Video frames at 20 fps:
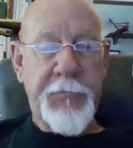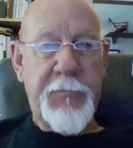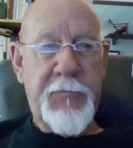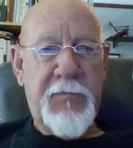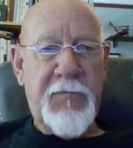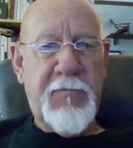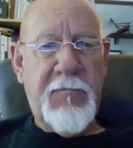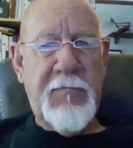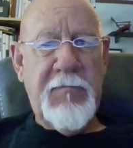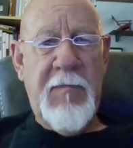
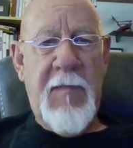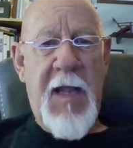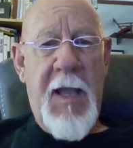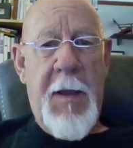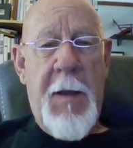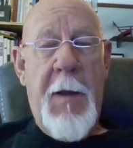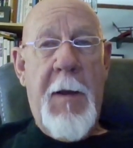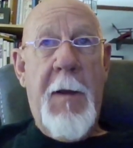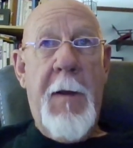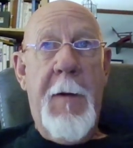
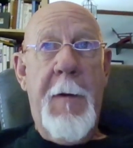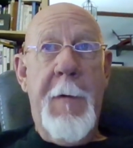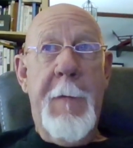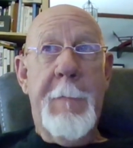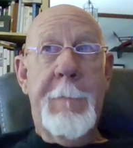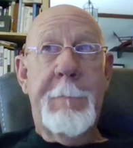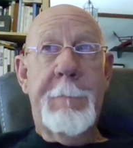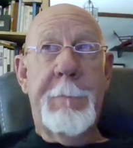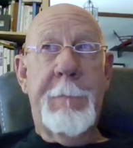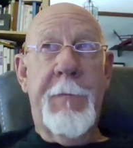These,
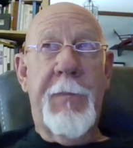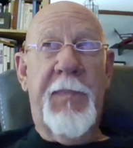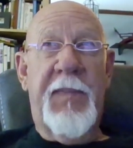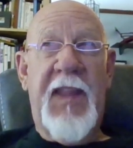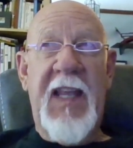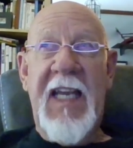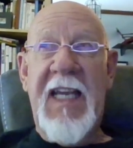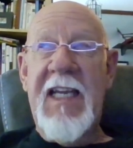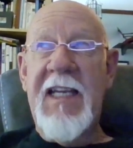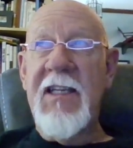
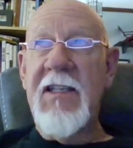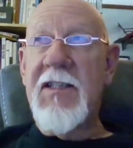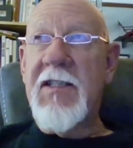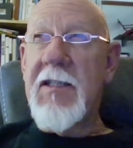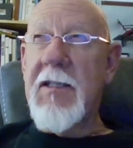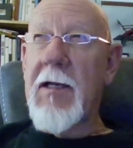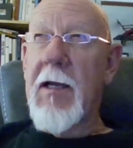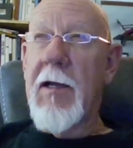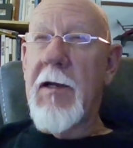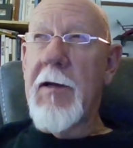
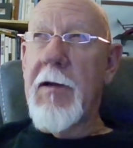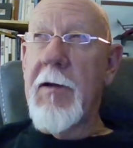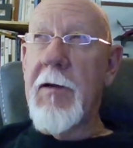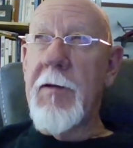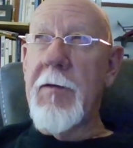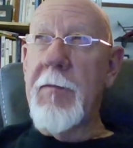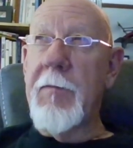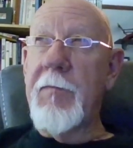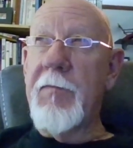you've probably heard